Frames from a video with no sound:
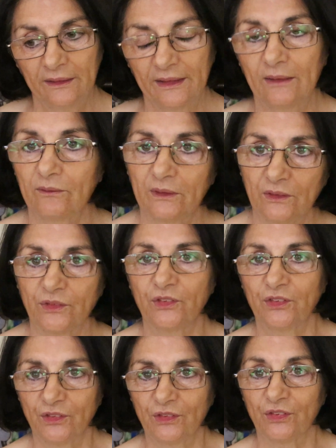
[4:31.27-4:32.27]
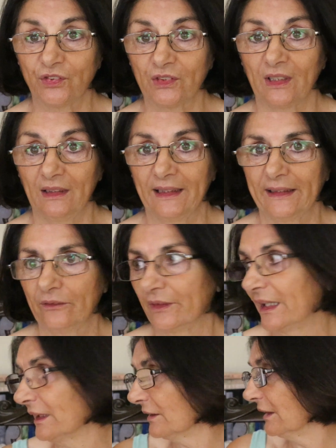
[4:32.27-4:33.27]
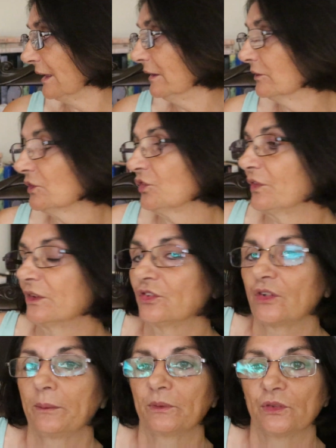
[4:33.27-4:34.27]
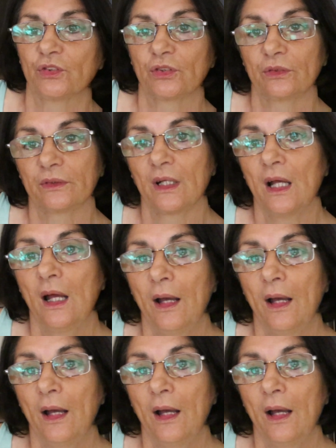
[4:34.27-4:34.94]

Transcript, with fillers: That one is just a clown acting out as far as I'm concerned.